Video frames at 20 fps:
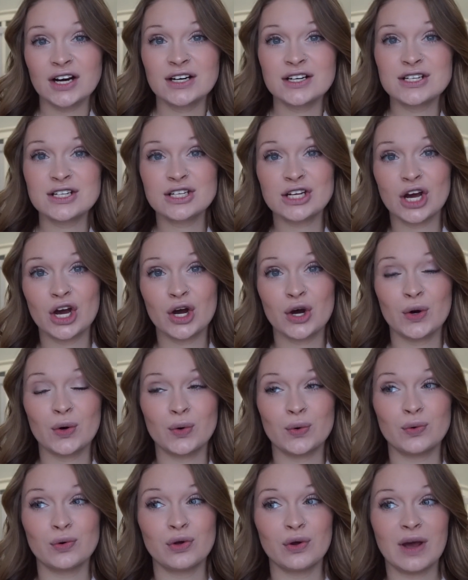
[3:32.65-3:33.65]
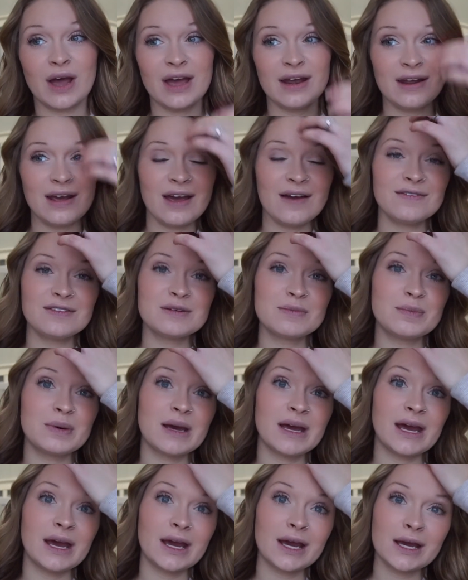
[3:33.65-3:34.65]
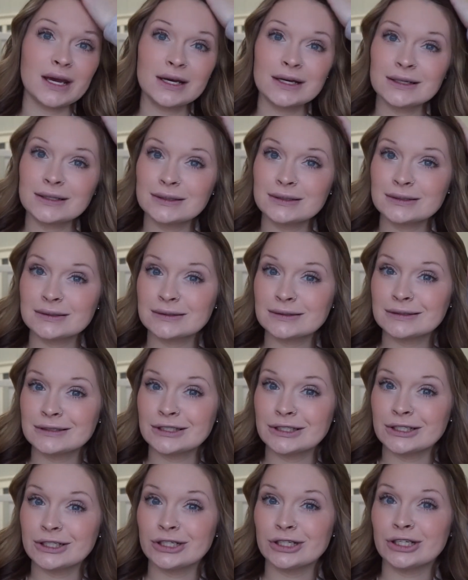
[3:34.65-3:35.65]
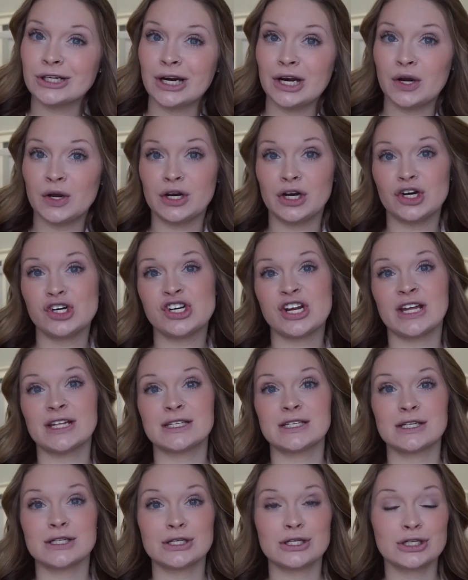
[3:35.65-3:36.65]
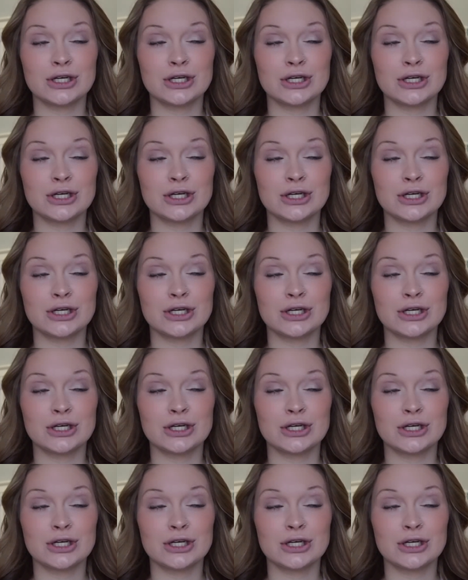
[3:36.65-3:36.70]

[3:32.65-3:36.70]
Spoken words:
So you kind of have to pick your, you know, your chances.